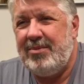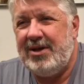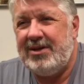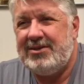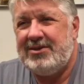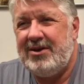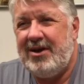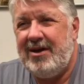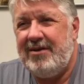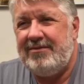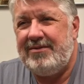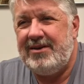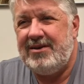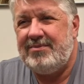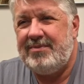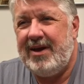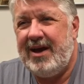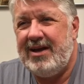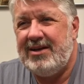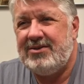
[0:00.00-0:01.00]
butts off this
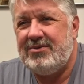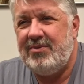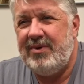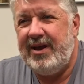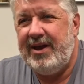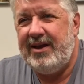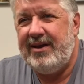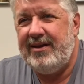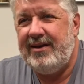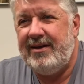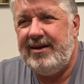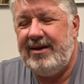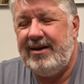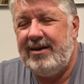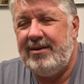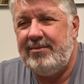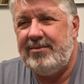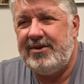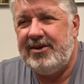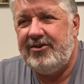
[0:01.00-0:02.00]
past week
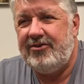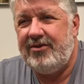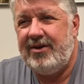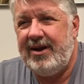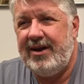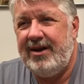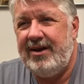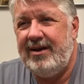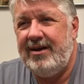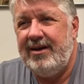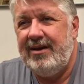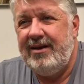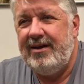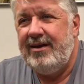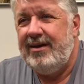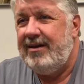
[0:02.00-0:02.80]
to try and